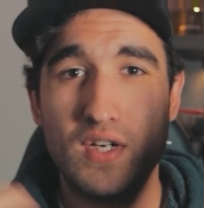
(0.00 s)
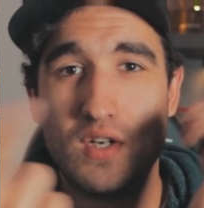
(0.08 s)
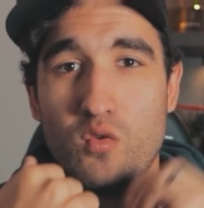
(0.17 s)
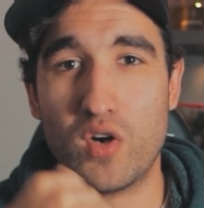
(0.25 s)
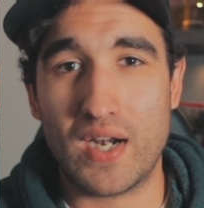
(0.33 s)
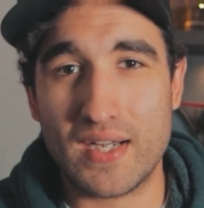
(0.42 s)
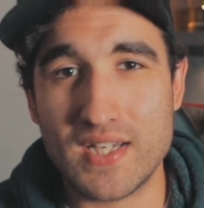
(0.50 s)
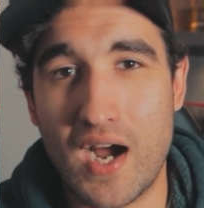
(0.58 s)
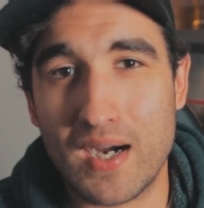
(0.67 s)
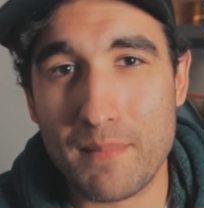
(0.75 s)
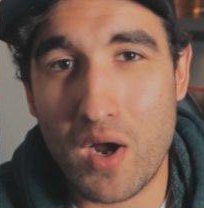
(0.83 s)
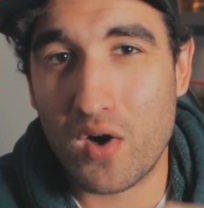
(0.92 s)
We're gonna
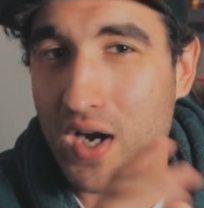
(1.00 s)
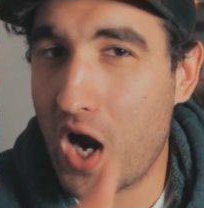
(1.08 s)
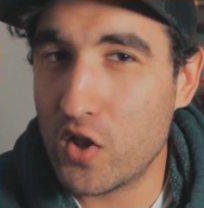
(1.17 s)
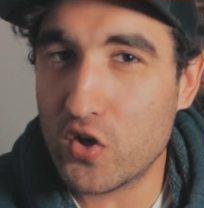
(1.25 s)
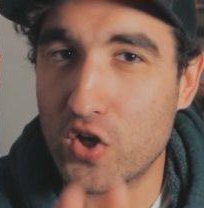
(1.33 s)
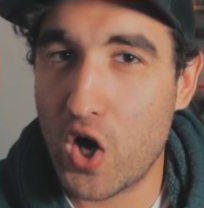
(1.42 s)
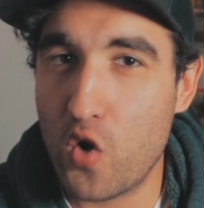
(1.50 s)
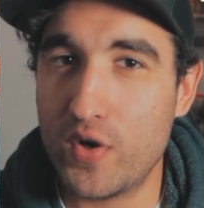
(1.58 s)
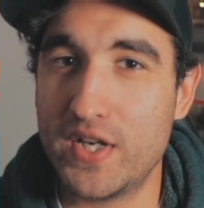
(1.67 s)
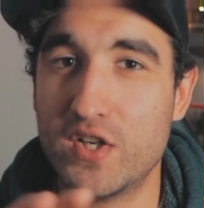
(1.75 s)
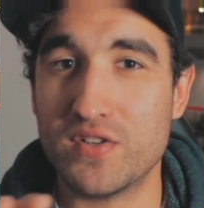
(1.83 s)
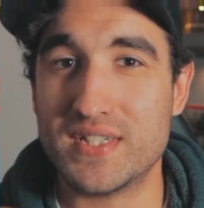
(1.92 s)
talk about color
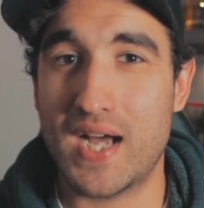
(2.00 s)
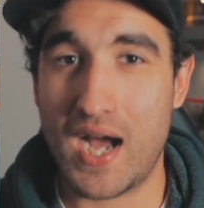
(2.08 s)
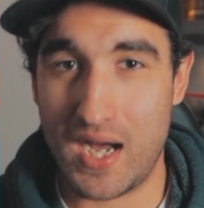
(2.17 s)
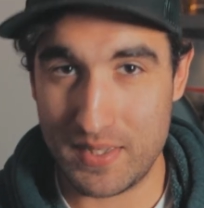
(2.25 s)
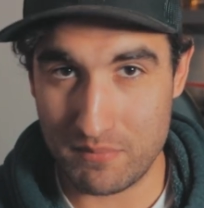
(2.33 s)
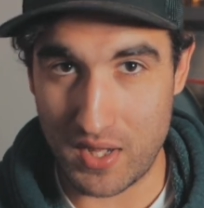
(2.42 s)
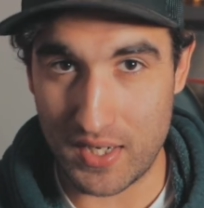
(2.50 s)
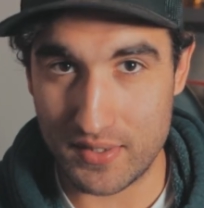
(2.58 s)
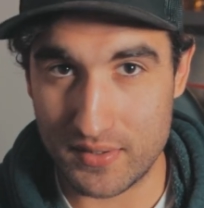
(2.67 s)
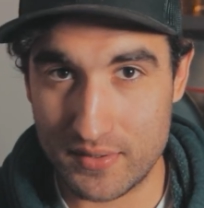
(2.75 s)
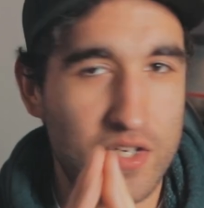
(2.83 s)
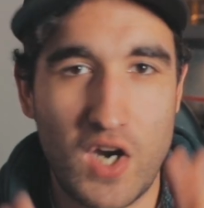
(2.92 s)
coding your timeline.
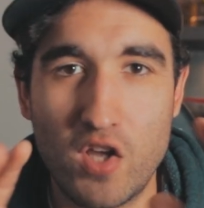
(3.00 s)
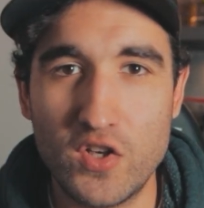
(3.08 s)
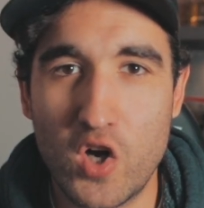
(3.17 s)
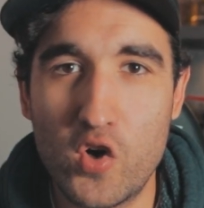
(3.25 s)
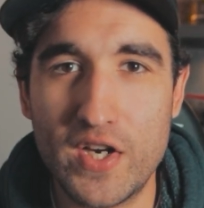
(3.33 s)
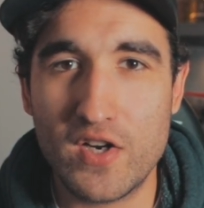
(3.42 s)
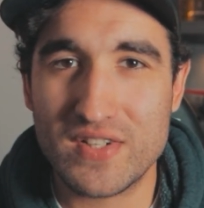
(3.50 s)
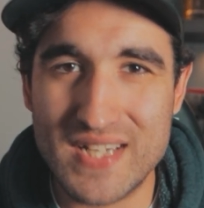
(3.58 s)
Color coding your